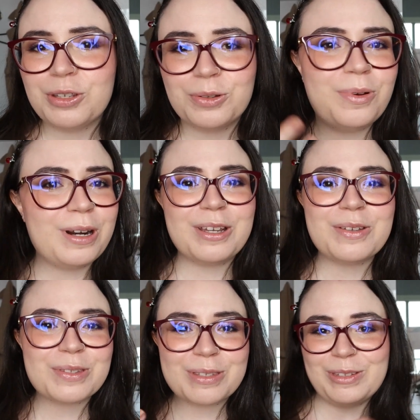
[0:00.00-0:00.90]
You don't want to
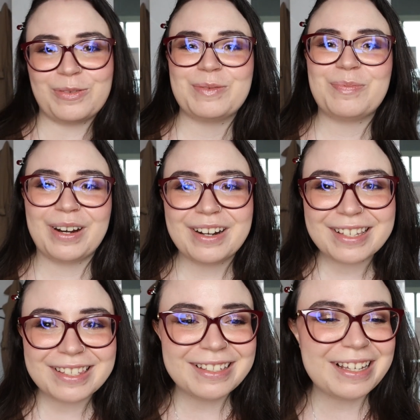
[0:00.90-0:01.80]
use different
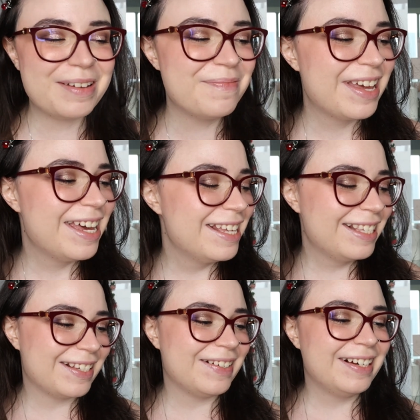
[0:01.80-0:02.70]
products than them.
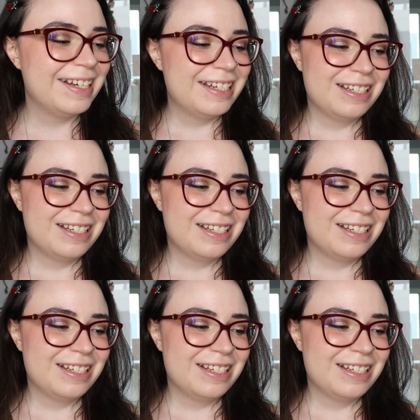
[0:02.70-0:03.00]
So